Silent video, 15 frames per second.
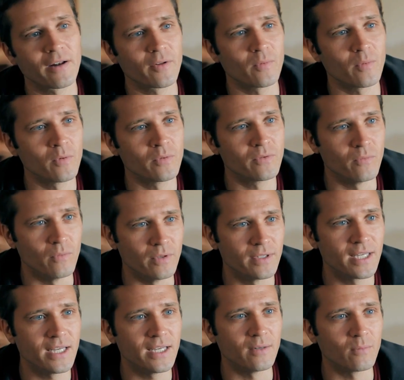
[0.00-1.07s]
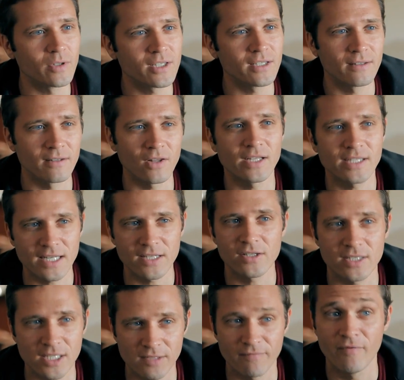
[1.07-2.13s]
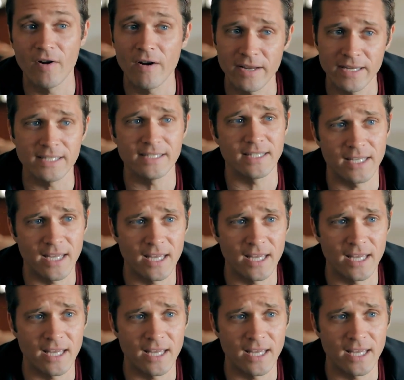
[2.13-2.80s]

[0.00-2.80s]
out of the routine, which in Los Angeles is very easy to